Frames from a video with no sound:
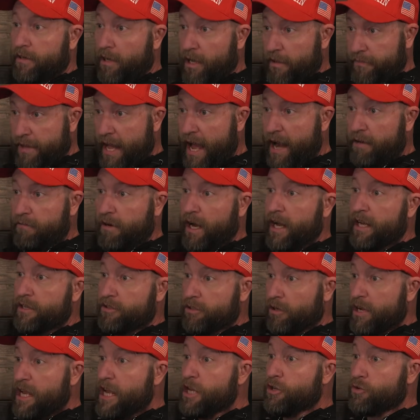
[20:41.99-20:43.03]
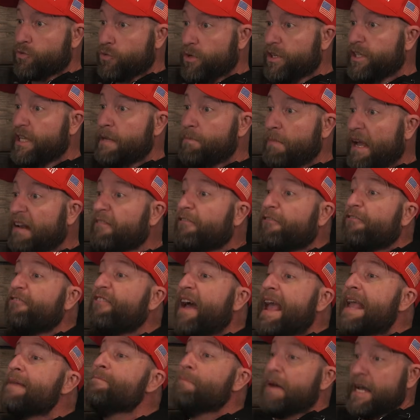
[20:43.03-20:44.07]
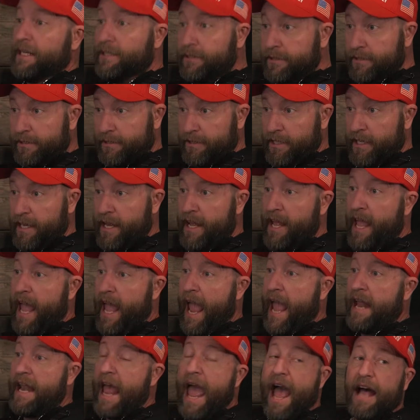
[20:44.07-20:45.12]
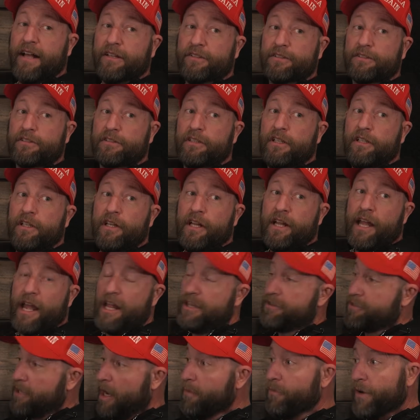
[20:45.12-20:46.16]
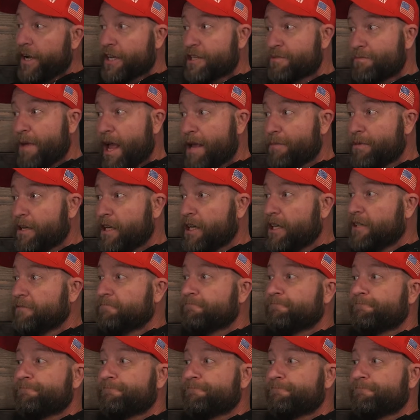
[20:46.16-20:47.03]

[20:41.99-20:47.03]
and all of that, right? And so he's really been famous and has, in some ways, maybe